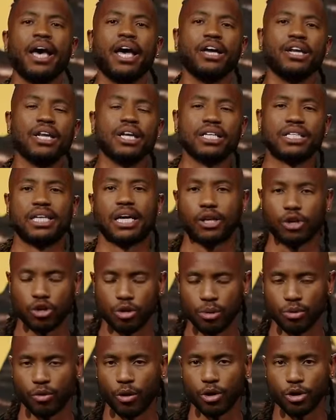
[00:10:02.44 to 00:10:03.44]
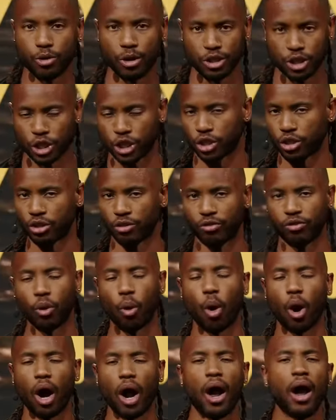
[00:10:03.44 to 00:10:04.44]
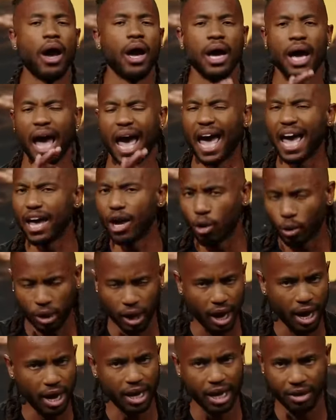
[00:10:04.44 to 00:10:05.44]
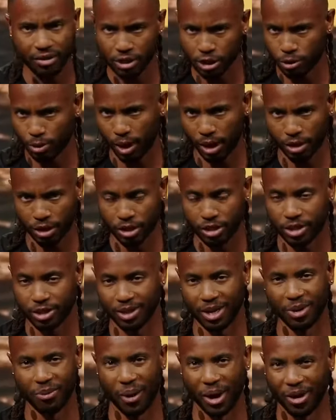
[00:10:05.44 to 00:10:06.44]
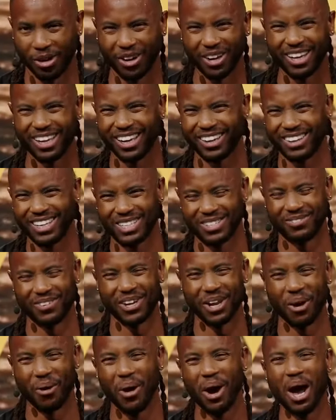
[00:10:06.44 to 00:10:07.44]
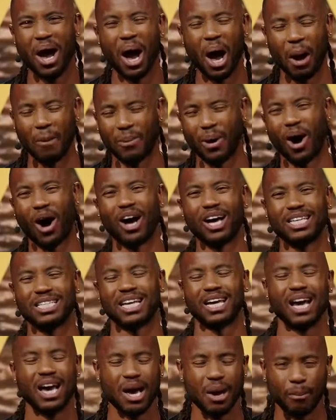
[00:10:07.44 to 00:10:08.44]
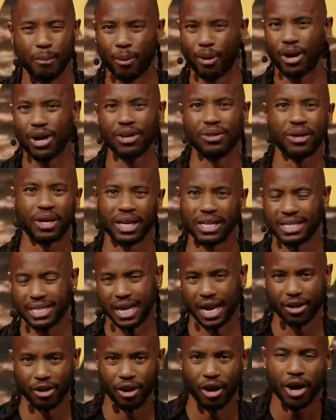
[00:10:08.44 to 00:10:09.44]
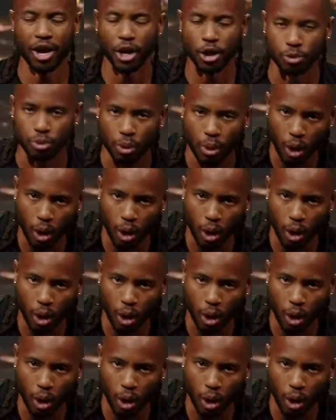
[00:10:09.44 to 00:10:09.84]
you need a second or two before you transition to the floor. A-okay, give this give this video a pause, breathe, get it together, because we